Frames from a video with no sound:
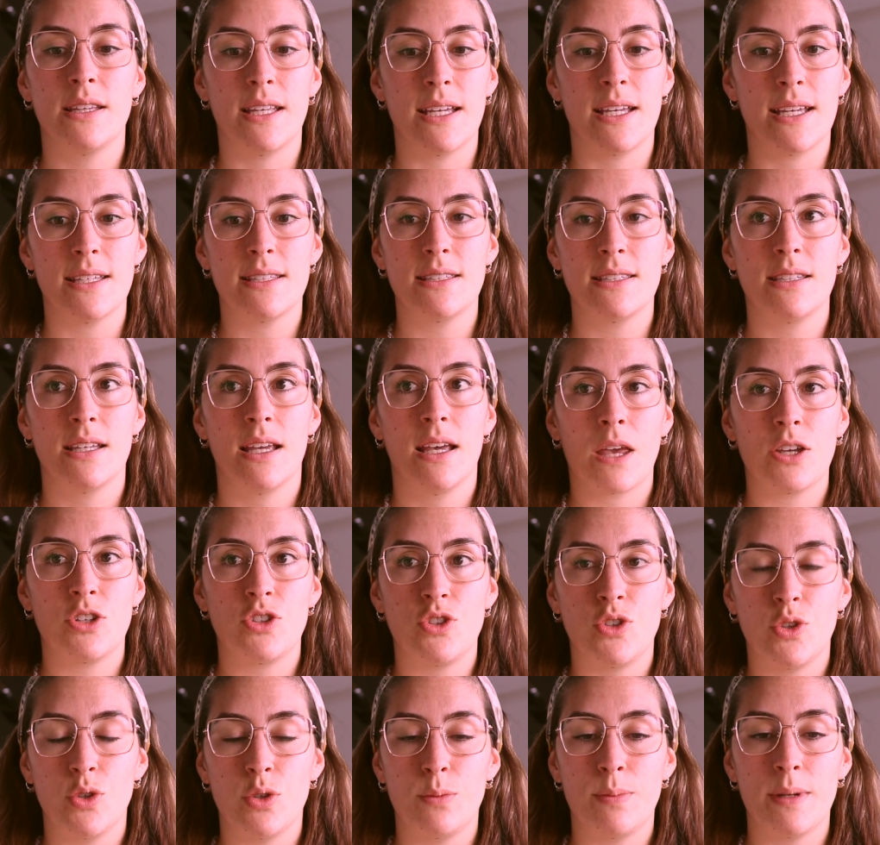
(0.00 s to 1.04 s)
This
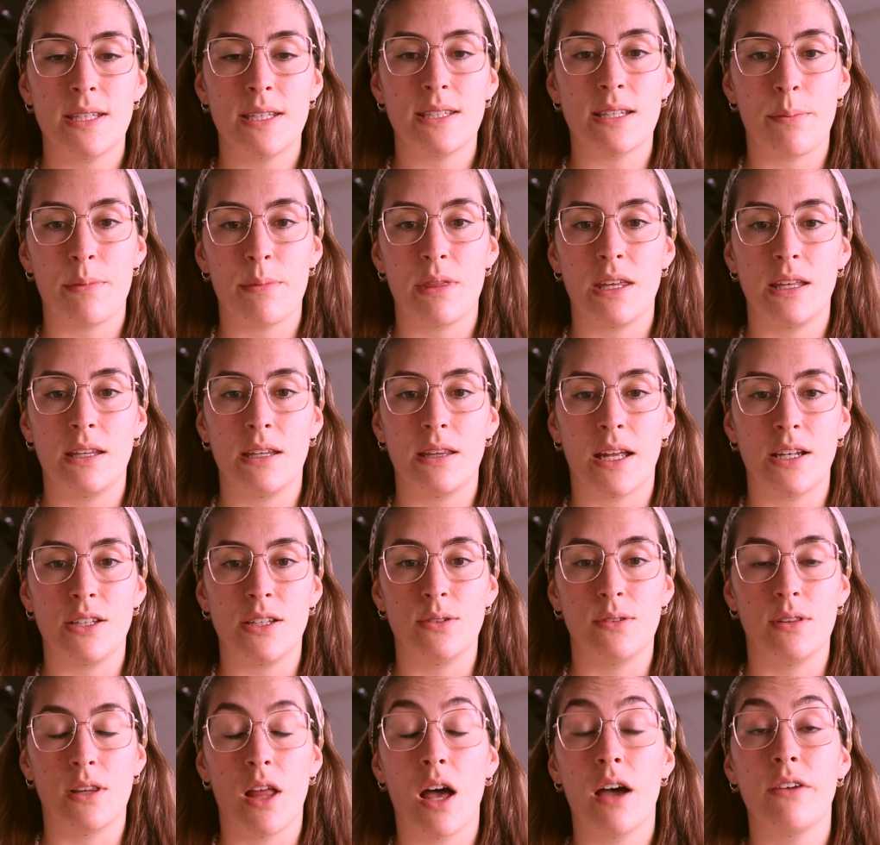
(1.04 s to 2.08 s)
should be something that
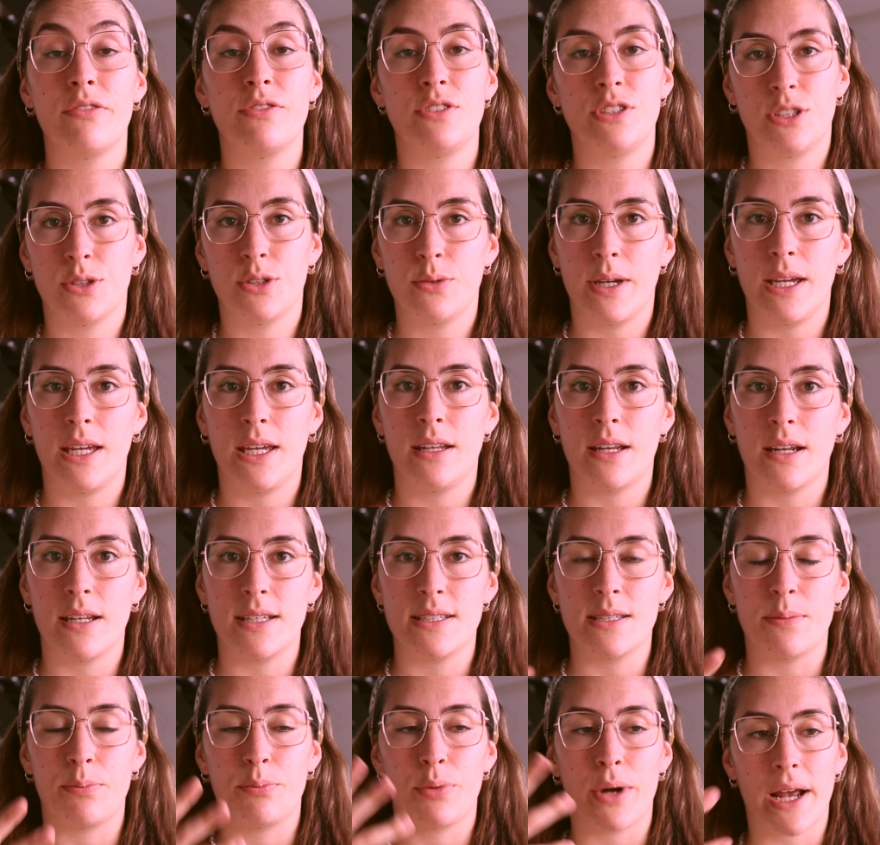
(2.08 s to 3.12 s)
you love doing, and
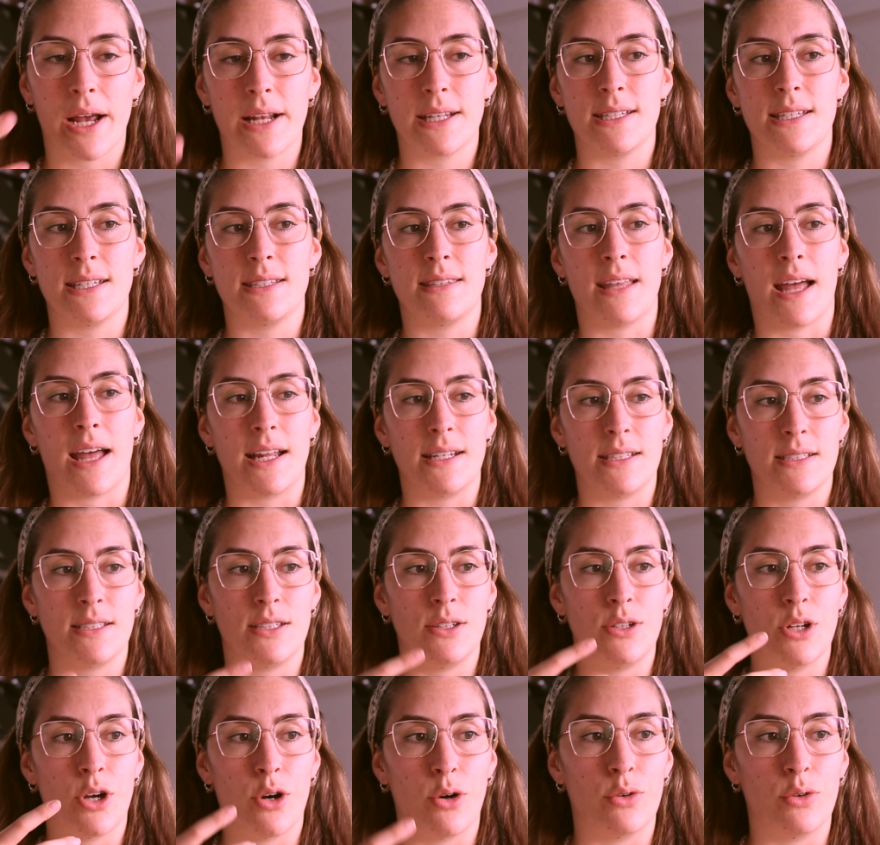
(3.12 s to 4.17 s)
it's a practice that
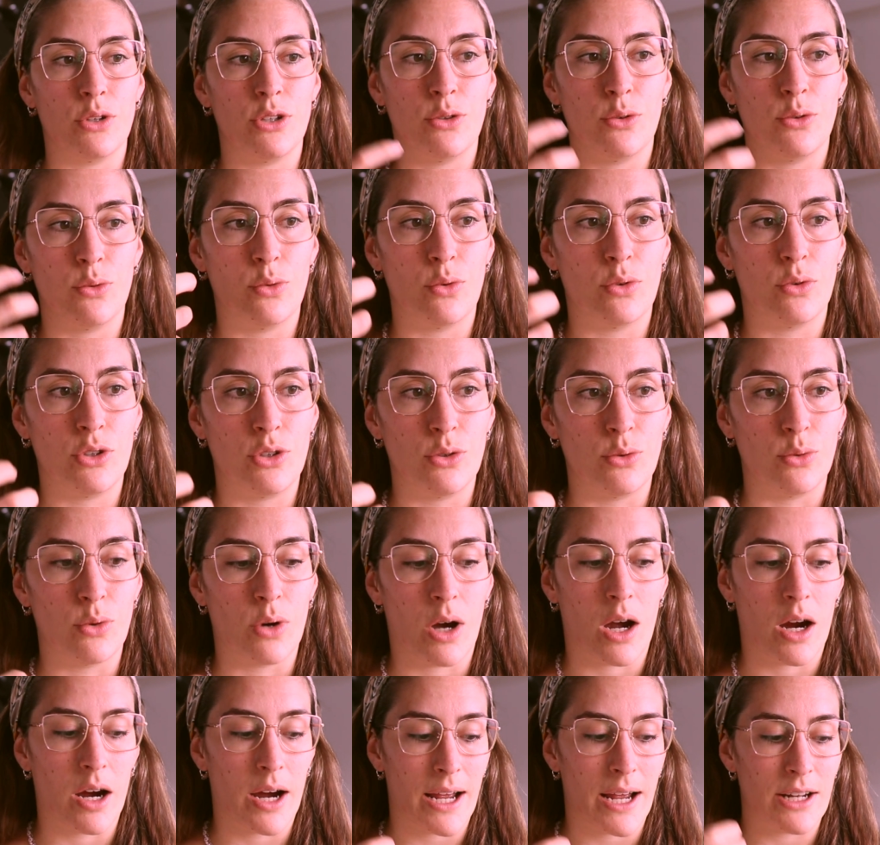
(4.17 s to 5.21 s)
you
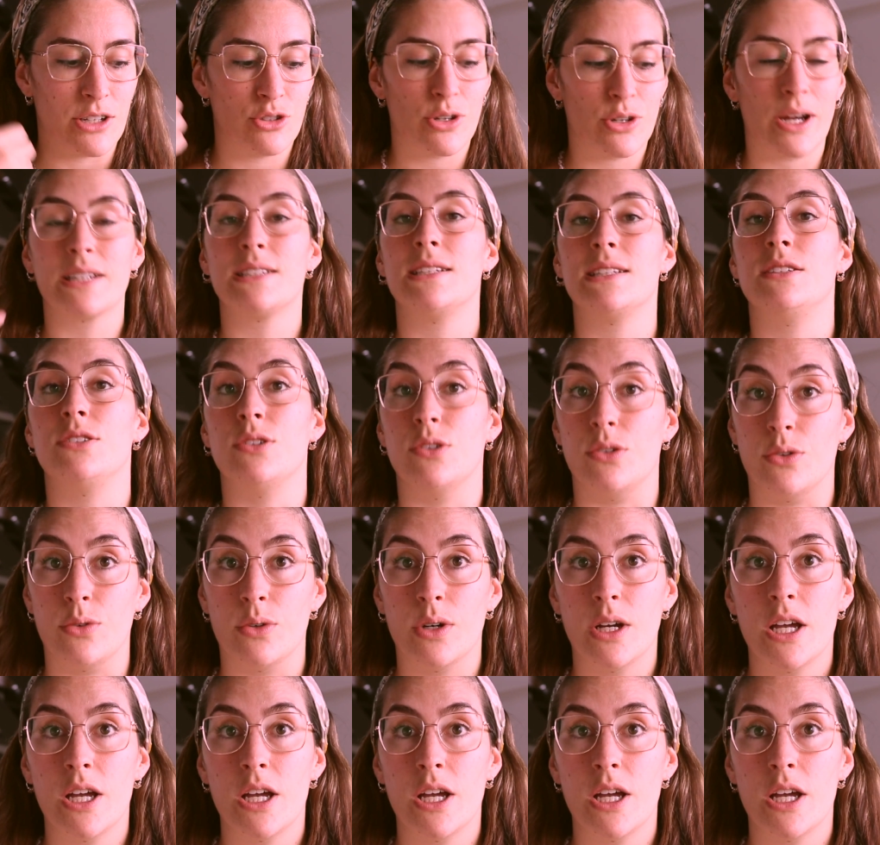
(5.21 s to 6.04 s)
are attracted to do.